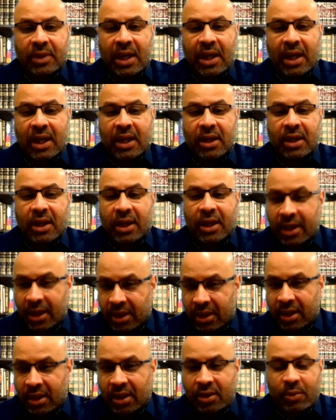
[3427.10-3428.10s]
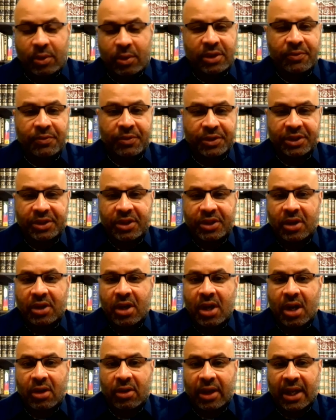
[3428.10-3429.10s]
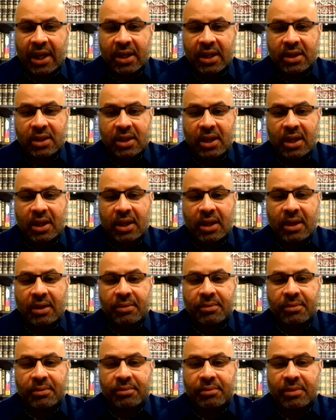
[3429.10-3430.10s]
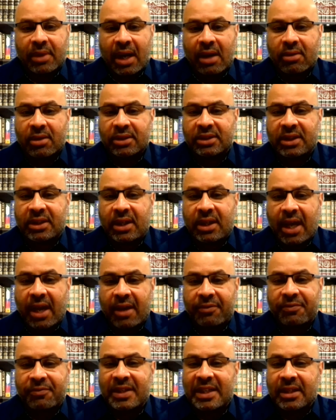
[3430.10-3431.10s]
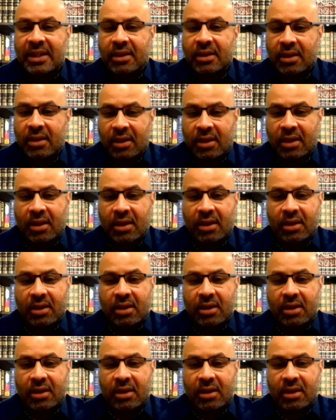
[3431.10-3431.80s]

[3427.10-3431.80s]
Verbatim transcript: a, a, question for sister Anar again um, how does caffeine uh,